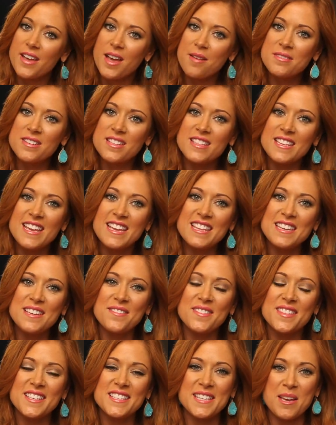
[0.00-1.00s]
come to the end
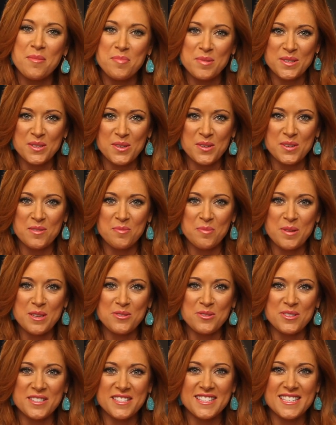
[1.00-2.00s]
of this episode of
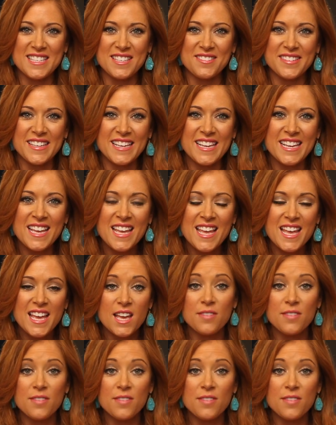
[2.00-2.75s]
Pinterest TV.